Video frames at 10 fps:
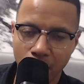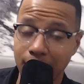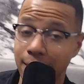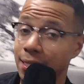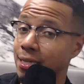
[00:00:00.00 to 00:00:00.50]
I
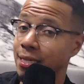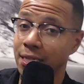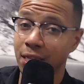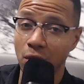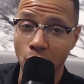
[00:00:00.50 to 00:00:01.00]
have seen
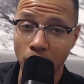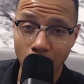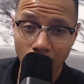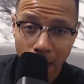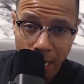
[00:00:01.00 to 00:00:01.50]
single
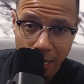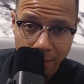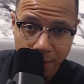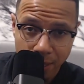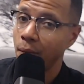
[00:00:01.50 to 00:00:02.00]

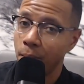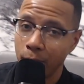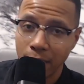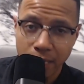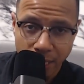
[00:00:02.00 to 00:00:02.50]
moms,
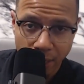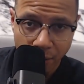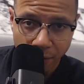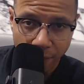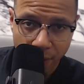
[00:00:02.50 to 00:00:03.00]

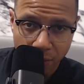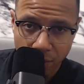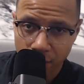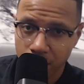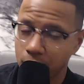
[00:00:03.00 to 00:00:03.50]
military
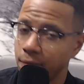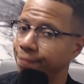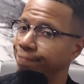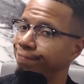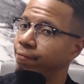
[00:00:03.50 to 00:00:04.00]
folks,
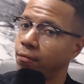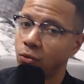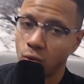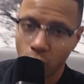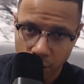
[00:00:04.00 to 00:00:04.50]

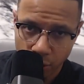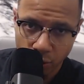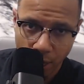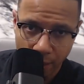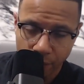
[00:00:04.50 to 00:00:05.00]
truck
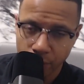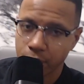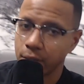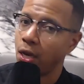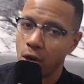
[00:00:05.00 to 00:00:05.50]

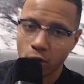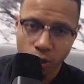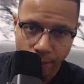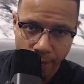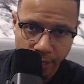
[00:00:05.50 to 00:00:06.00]
drivers,
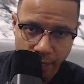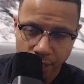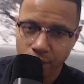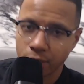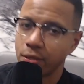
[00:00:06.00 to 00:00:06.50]
nurse
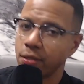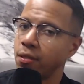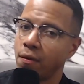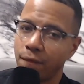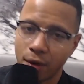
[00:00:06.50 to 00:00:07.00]
practitioners,
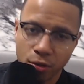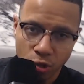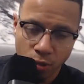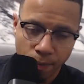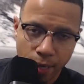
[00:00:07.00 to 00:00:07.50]
first
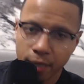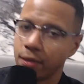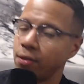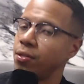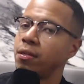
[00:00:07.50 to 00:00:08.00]

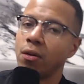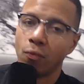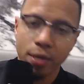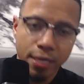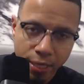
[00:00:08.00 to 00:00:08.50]
responders,
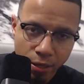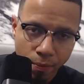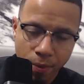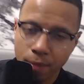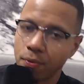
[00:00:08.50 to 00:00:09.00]
retail
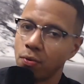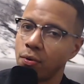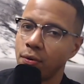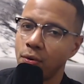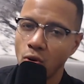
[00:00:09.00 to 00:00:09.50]

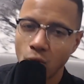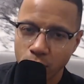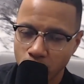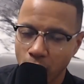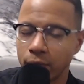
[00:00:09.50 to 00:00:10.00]
people,
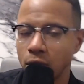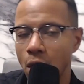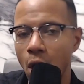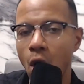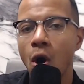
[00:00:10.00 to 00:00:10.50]
Uber drivers
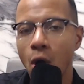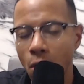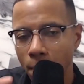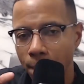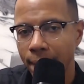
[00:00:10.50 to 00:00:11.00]

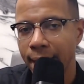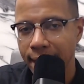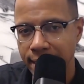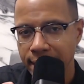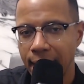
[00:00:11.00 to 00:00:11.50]
all
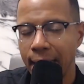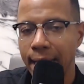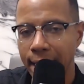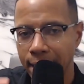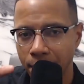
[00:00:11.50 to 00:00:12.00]
pass
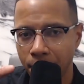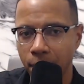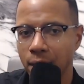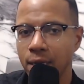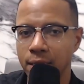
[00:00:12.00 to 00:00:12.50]
A
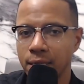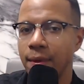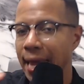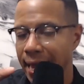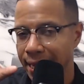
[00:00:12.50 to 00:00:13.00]
plus.
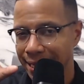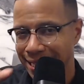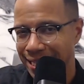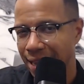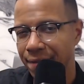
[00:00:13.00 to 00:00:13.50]
And this
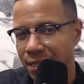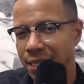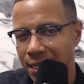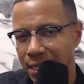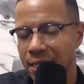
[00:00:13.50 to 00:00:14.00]

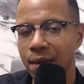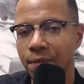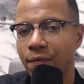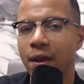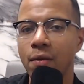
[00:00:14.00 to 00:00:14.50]
17
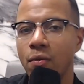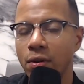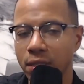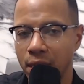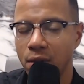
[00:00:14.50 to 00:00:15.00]
step
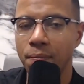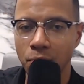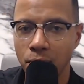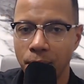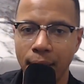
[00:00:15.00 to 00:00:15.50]
framework should help
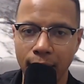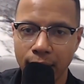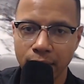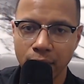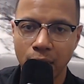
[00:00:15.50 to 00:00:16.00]
you
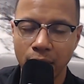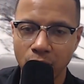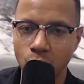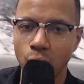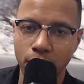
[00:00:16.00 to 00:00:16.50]
pass
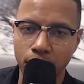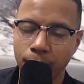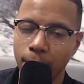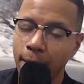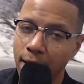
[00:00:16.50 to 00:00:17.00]
as well.
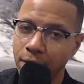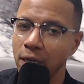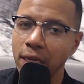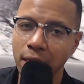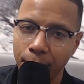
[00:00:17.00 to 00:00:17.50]
If you're
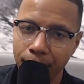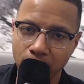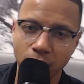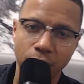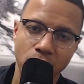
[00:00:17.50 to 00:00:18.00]
looking to
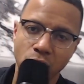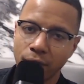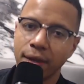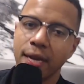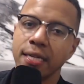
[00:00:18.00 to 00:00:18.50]
pass your first
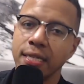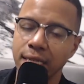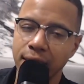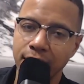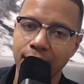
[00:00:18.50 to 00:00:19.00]
certification
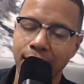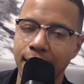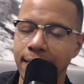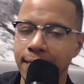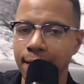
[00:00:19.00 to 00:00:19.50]
next 10
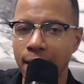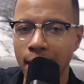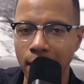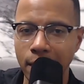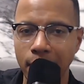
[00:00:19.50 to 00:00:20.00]
days,
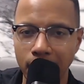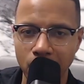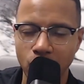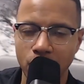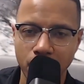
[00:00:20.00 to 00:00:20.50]
Look in the
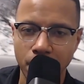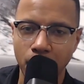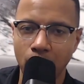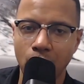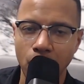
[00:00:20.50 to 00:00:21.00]
description
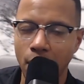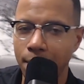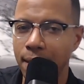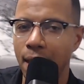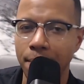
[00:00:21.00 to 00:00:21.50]
below. I'd
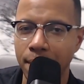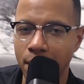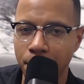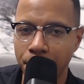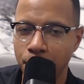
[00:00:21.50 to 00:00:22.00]
be happy to
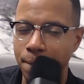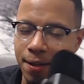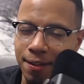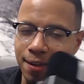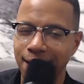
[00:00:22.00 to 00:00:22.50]
help you.
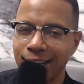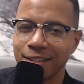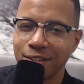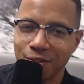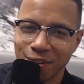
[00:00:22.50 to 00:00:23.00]
Other than that, I'll
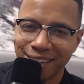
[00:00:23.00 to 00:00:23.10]
see you in